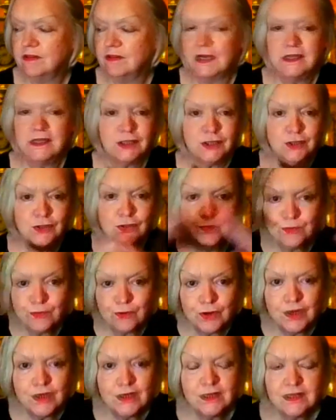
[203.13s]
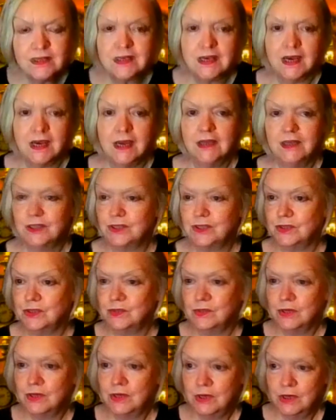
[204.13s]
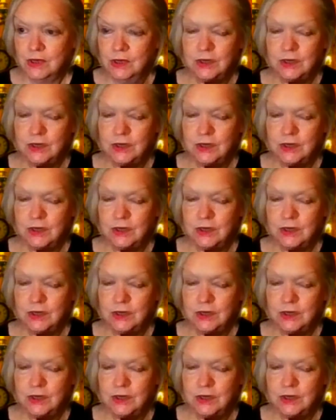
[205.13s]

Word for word: very exuberant and you